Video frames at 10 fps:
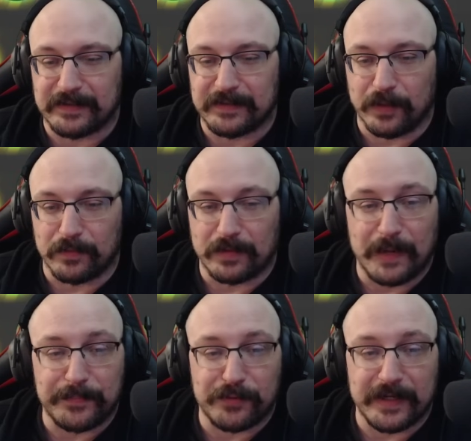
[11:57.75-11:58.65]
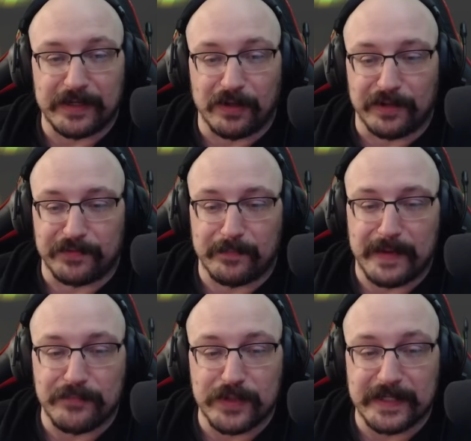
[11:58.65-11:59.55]
you know, upgrading all of our
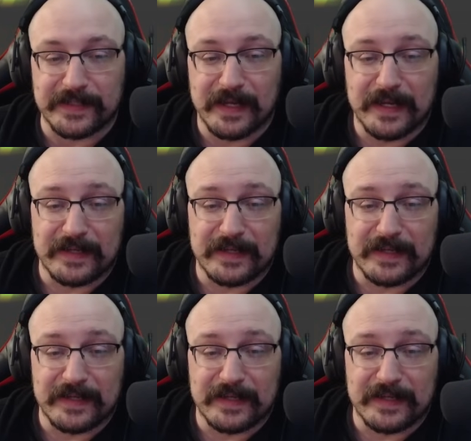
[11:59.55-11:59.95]
memories.